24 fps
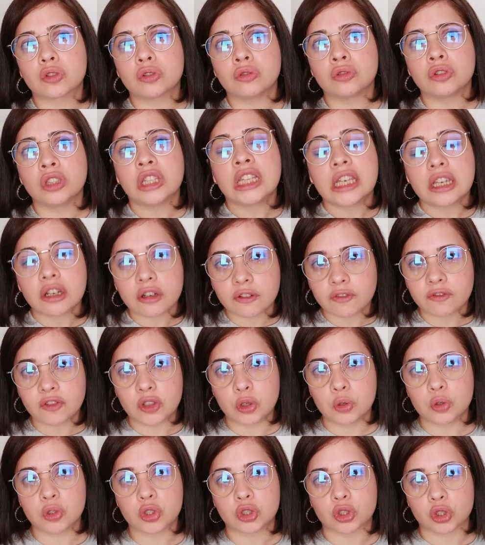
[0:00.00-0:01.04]
near
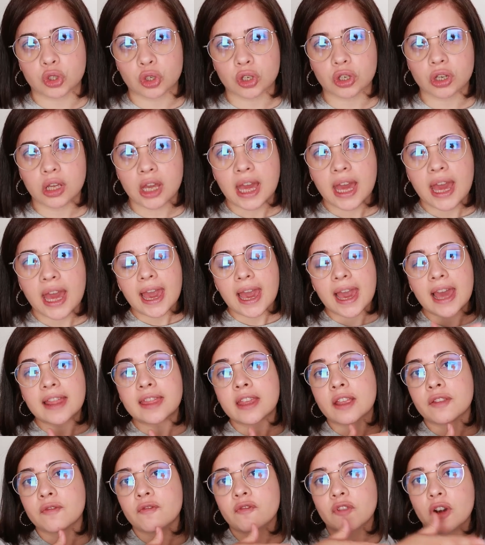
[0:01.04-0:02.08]
future, and
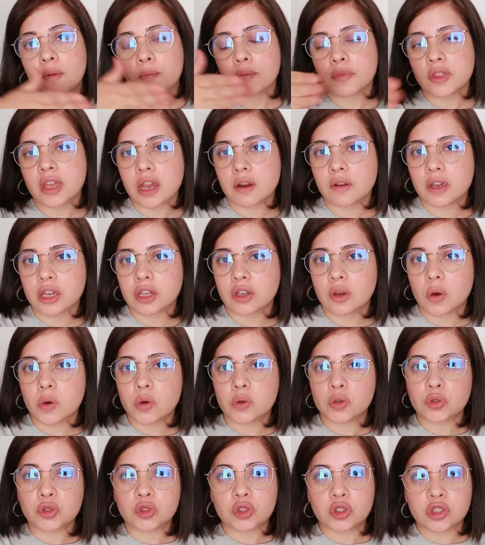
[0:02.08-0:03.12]
then from there it
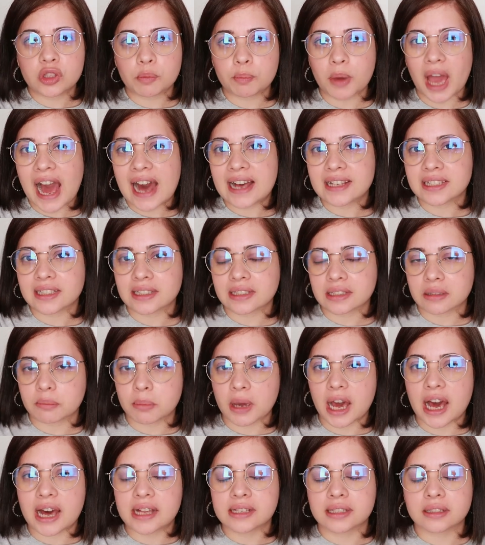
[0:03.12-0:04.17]
goes to the past and the
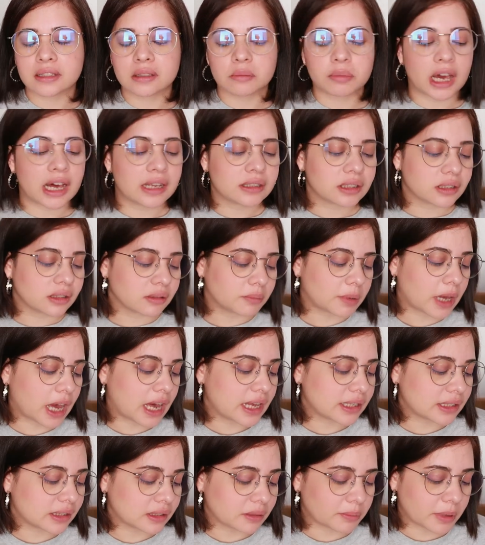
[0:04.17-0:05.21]
past and the past and the
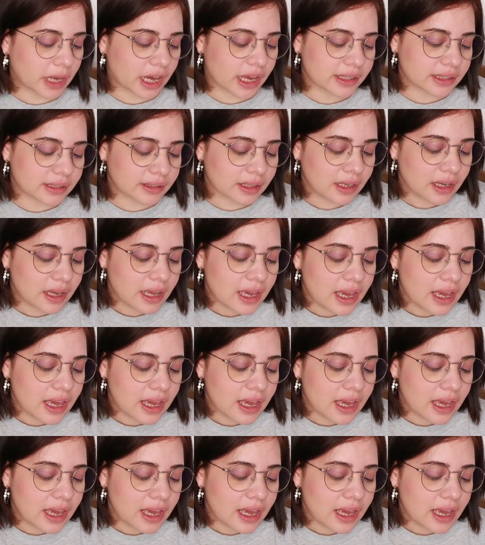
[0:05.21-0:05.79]
past and the past,